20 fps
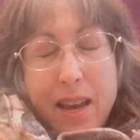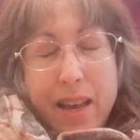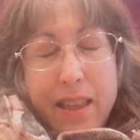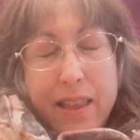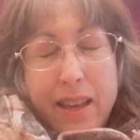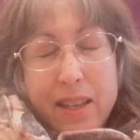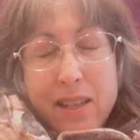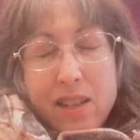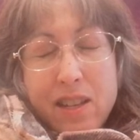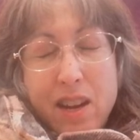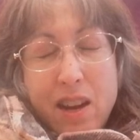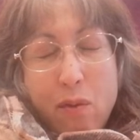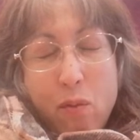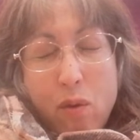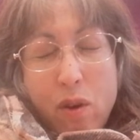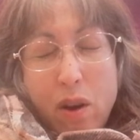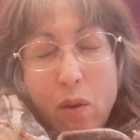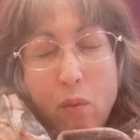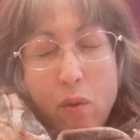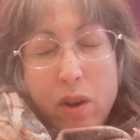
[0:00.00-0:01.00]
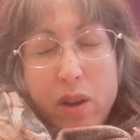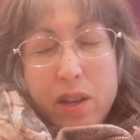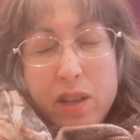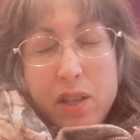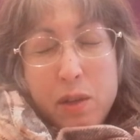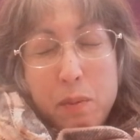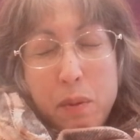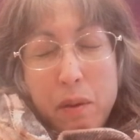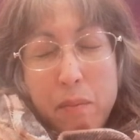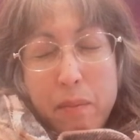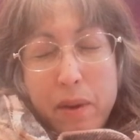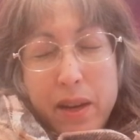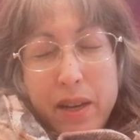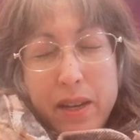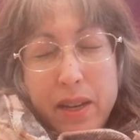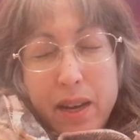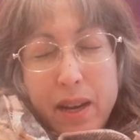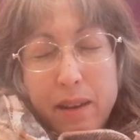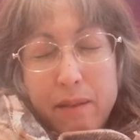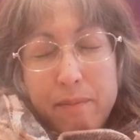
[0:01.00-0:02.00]
And that's not where I wanted to spend my
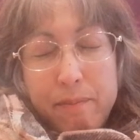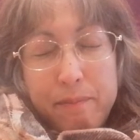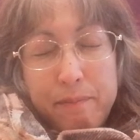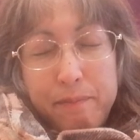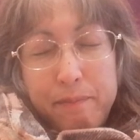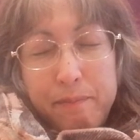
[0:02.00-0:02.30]
day.